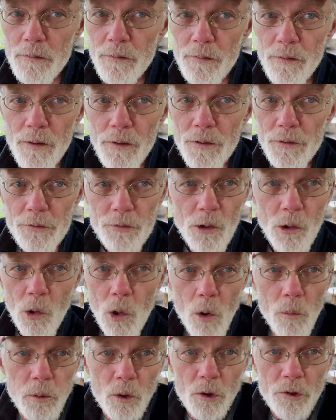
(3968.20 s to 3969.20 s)
these
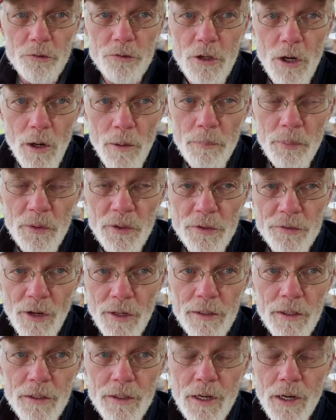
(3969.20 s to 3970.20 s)
globalist companies,
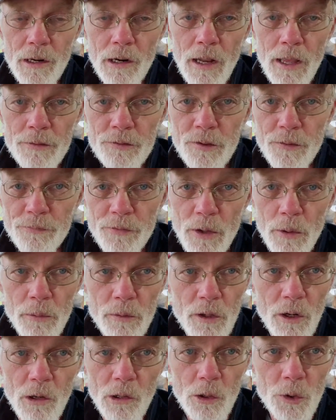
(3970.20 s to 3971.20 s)
I could care less if they were
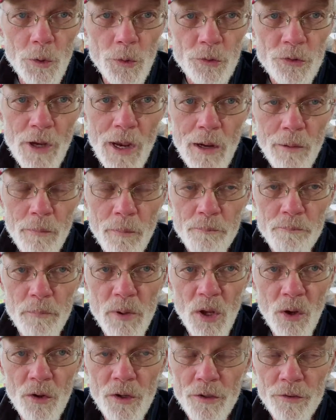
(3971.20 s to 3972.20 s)
going to lose out
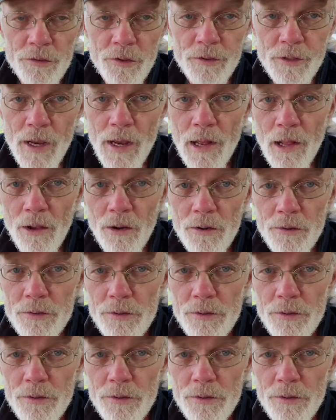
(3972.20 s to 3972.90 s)
billions of dollars.